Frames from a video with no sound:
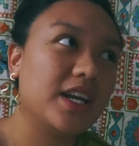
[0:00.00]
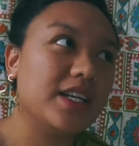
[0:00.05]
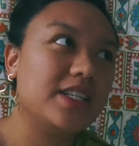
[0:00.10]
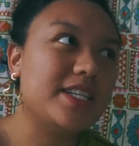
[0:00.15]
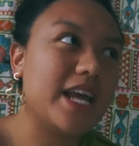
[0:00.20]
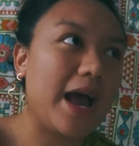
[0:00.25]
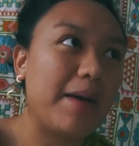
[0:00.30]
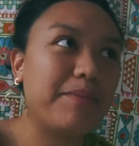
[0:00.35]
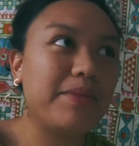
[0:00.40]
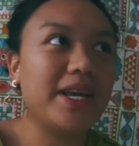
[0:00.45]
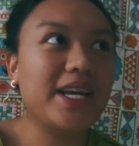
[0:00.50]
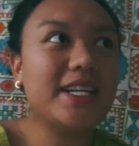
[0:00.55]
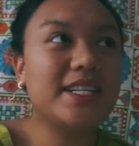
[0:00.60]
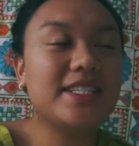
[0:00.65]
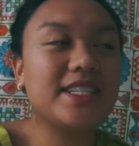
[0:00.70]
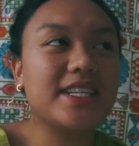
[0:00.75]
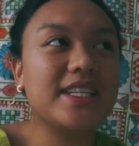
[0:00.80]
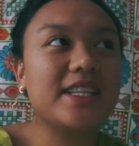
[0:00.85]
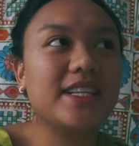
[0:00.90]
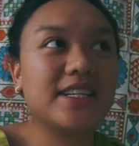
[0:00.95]
tap
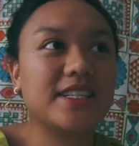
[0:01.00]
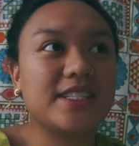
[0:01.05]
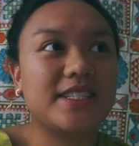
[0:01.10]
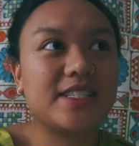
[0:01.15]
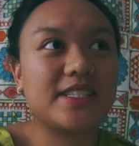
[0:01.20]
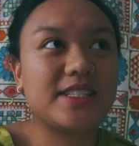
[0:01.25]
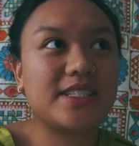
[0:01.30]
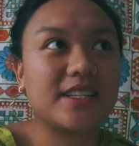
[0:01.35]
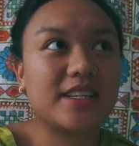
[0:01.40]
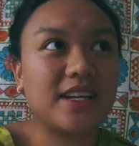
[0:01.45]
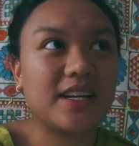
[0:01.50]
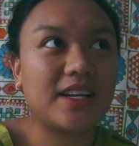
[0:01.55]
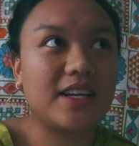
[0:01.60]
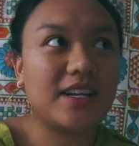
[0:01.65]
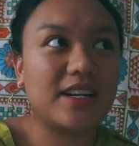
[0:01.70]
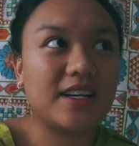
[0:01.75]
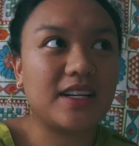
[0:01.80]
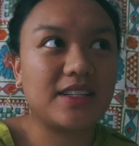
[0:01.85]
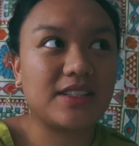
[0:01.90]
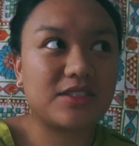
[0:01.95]
into this
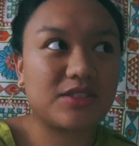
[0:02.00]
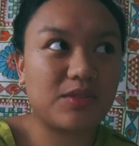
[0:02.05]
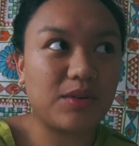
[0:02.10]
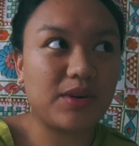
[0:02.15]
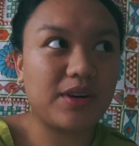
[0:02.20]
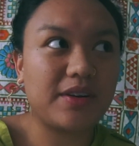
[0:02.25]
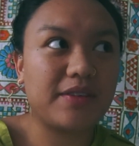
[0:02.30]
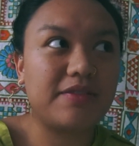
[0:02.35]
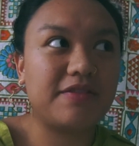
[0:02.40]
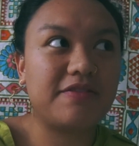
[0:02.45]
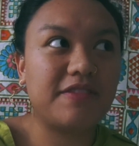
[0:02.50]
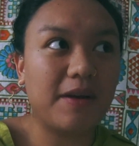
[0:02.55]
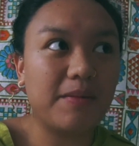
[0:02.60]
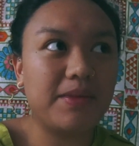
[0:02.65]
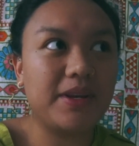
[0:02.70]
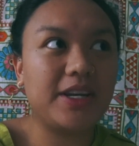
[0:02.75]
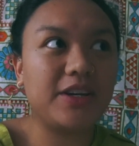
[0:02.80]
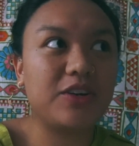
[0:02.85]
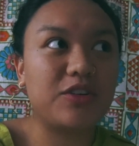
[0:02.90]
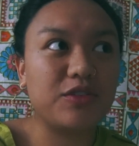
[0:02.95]
sort of
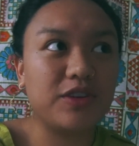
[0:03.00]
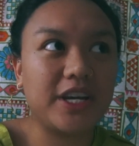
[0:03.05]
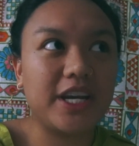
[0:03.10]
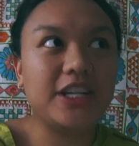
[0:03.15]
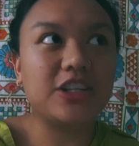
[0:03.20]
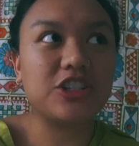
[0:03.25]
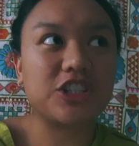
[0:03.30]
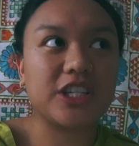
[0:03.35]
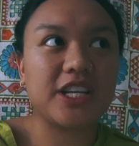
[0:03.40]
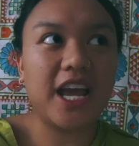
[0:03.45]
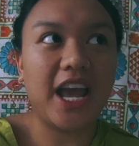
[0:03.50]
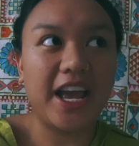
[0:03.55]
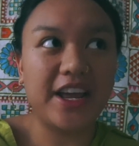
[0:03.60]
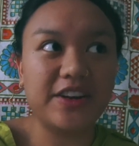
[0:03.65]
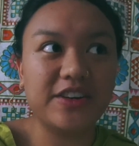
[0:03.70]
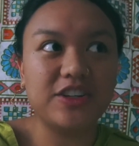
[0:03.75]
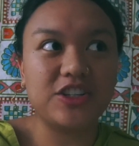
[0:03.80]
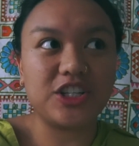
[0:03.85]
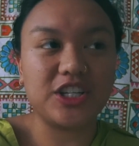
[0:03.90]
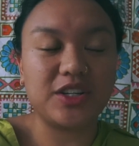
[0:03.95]
feminine creation
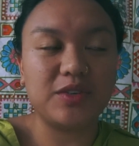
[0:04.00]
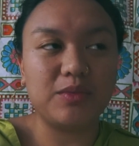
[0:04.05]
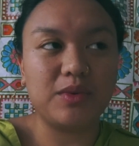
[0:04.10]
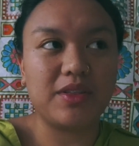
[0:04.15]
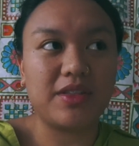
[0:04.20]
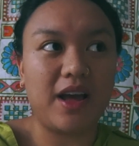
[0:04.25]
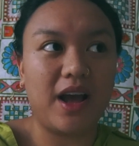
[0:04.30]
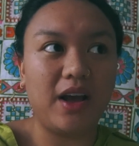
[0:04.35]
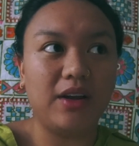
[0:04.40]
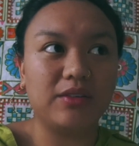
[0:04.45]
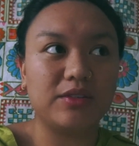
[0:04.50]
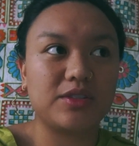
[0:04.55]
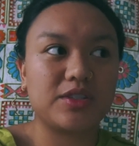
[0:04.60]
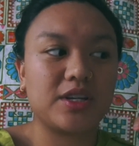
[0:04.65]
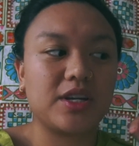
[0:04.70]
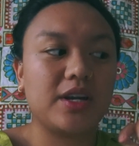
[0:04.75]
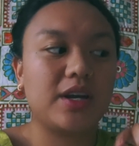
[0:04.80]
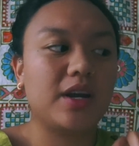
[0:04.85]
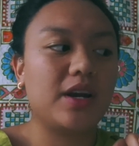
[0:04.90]
energy without